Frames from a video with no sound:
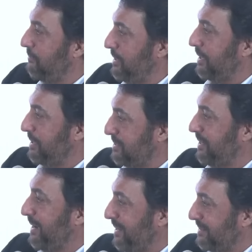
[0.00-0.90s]
Please
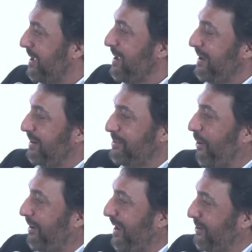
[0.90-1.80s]
understand this. It is
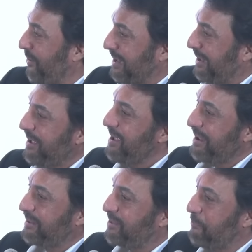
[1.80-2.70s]
not that you're,
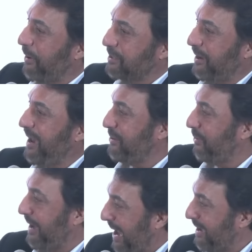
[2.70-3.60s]
it's a birthright to
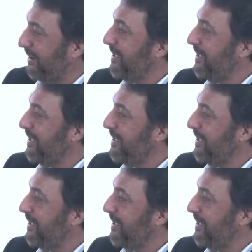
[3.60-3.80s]
get